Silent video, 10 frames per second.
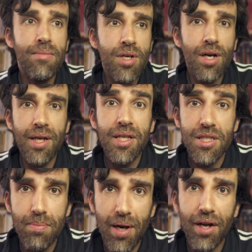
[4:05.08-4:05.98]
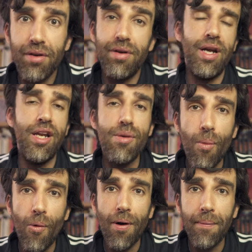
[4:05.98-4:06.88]
I'm not inspired
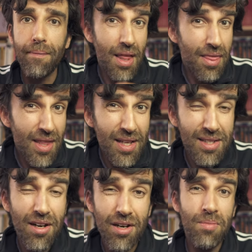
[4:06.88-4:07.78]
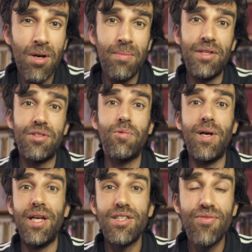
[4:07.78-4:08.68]
anymore. These are the moments
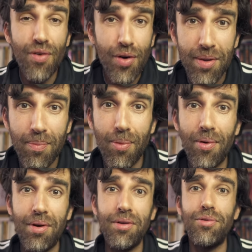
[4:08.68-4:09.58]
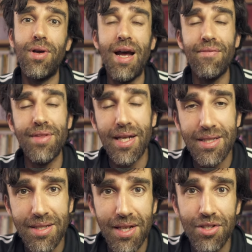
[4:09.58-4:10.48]
when it's very important to have
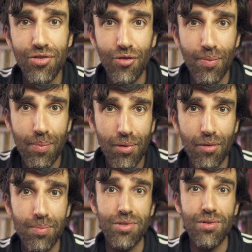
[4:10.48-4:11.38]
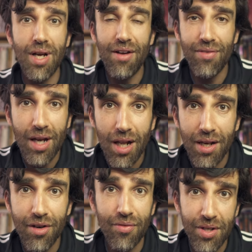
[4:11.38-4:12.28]
that sense of purpose, to have a
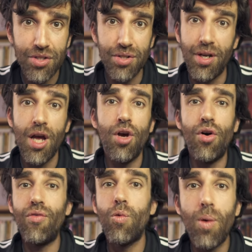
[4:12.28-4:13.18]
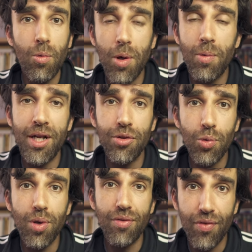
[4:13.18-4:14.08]
clear vision of what we want to
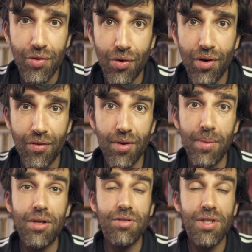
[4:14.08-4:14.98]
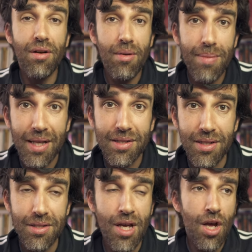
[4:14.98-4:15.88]
do with photography, because it reminds
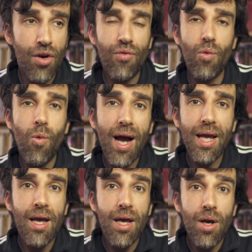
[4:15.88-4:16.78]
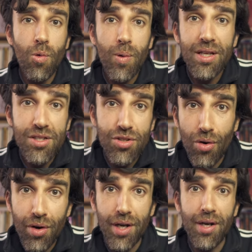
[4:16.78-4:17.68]
us of why we
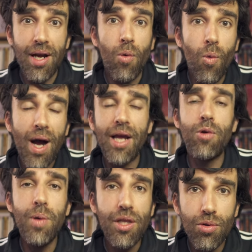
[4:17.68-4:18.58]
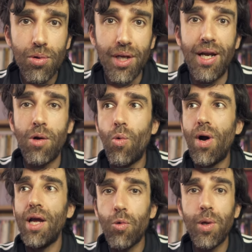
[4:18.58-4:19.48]
started and why we do it and
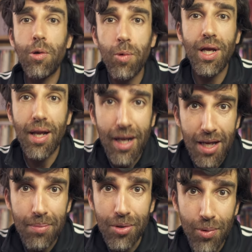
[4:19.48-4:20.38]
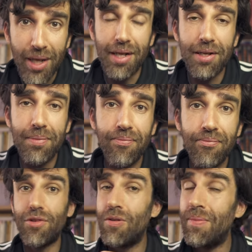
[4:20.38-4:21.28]
why we will keep doing it.
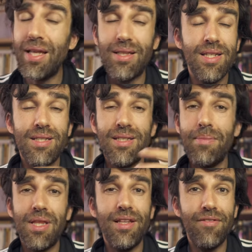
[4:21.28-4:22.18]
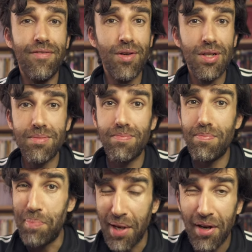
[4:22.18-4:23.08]
To me, it's just something that feels
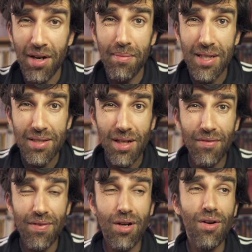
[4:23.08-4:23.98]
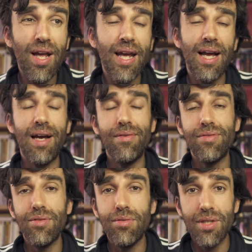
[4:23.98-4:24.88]
bigger than myself, and all I
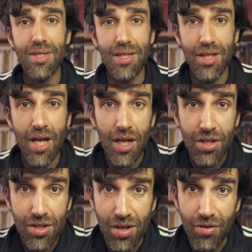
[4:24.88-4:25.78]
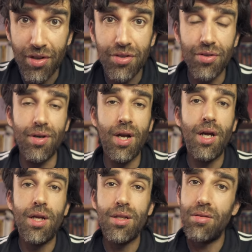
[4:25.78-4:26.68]
have to do is just surrender
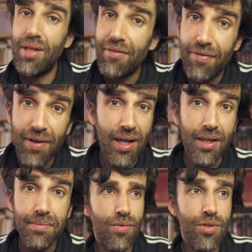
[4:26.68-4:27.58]
to that feeling.